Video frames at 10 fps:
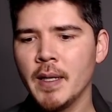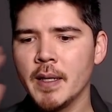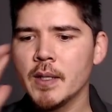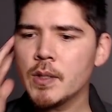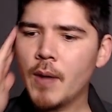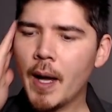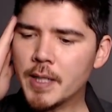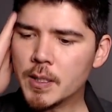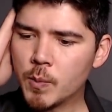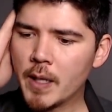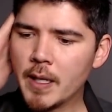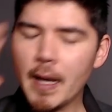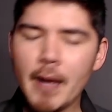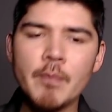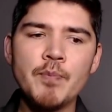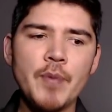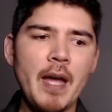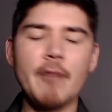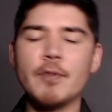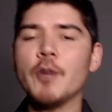So I just wanted, I'm, I
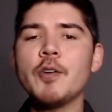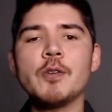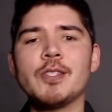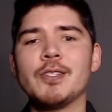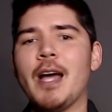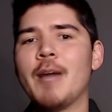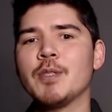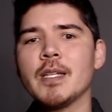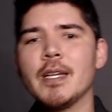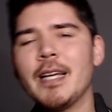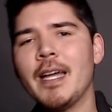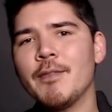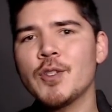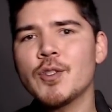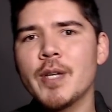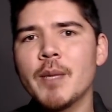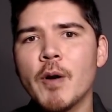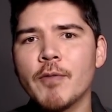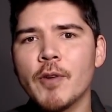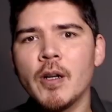have no notes. I'm just gonna kind of stream
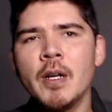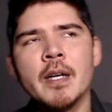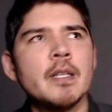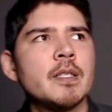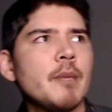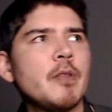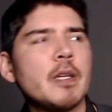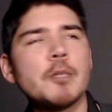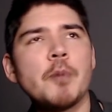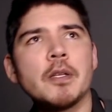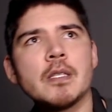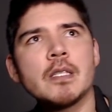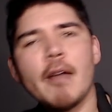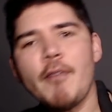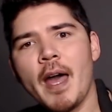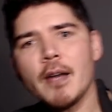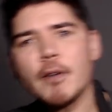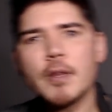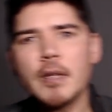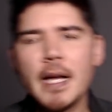over some of the experiences I've had
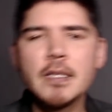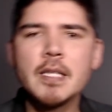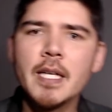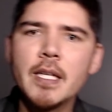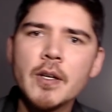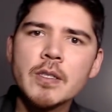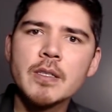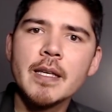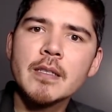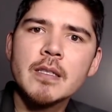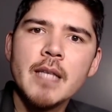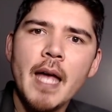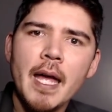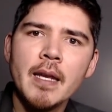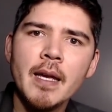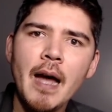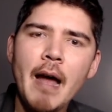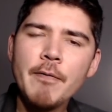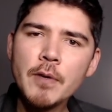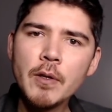over the last 10 years, things that
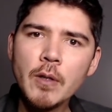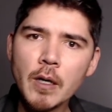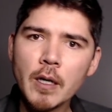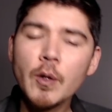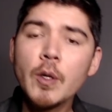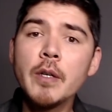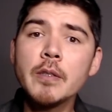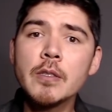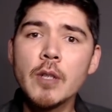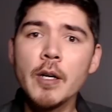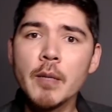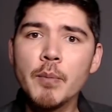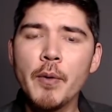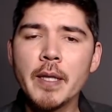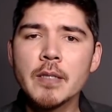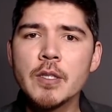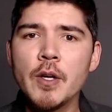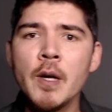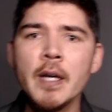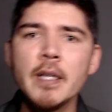I feel are a good starting point.
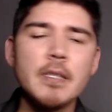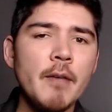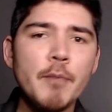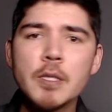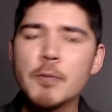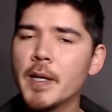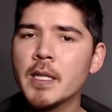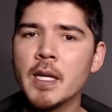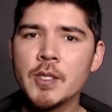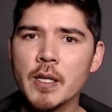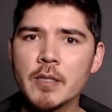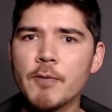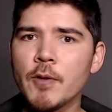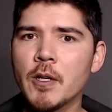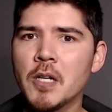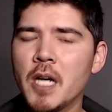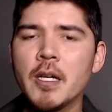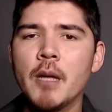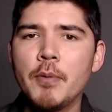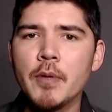So say you've been spinning nunchucks for a
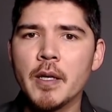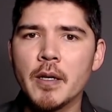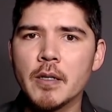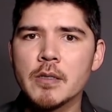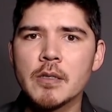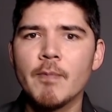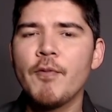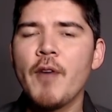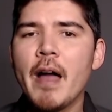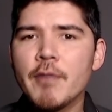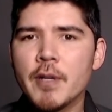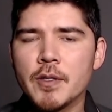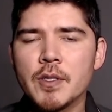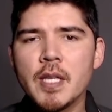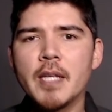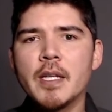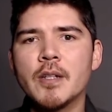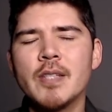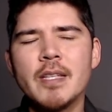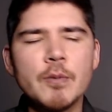couple years, five years, 10
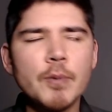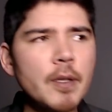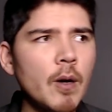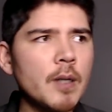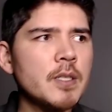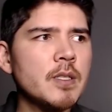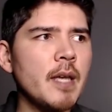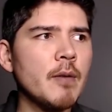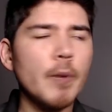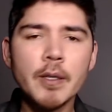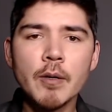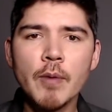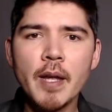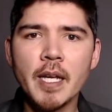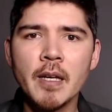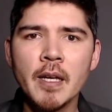years. It's really hard to say when you're ready.